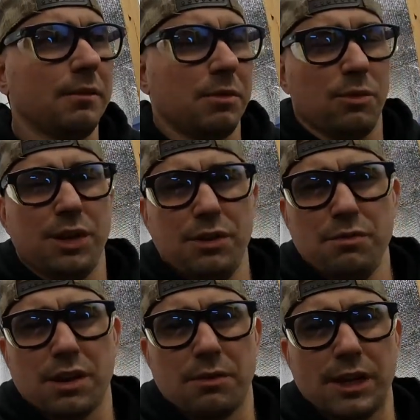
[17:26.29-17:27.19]
But what do you
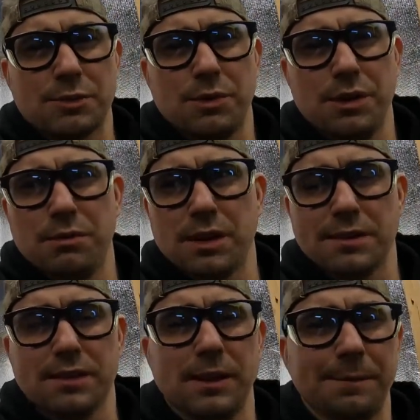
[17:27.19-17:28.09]
want to watch? What do you want
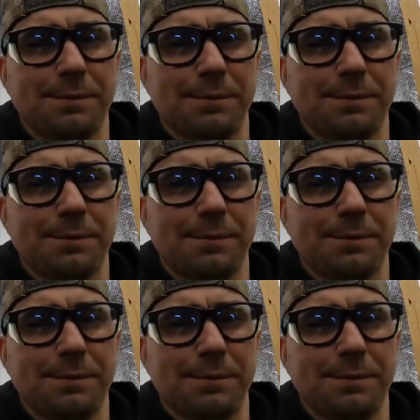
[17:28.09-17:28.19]
to see?